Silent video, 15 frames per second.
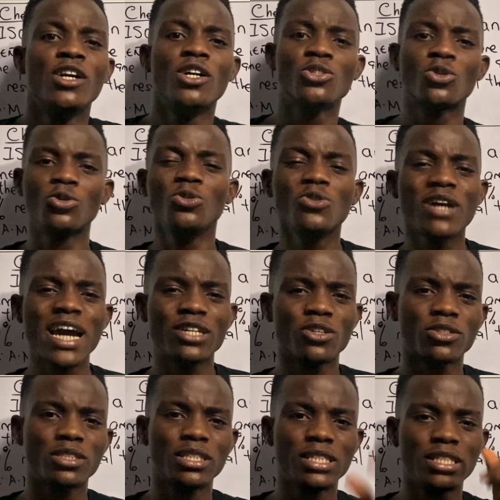So you guys
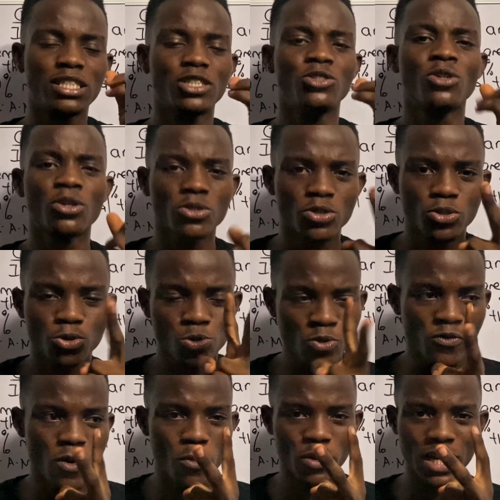just need just two
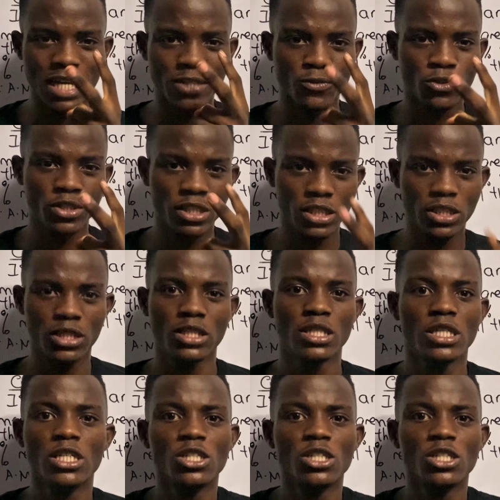formulas for this.